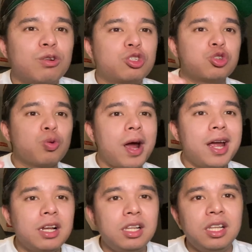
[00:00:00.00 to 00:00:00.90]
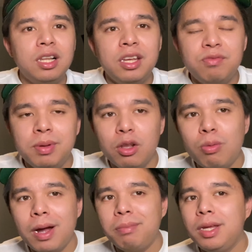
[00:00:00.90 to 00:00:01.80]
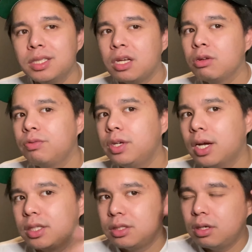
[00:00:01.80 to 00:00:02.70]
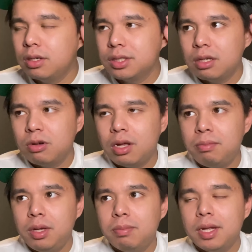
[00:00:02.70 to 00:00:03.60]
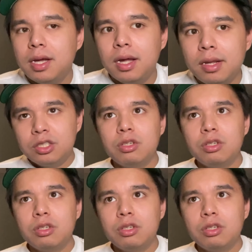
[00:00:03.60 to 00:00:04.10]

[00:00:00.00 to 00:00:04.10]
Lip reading: Try to live below my means. I don't know if you guys understand what I mean by that.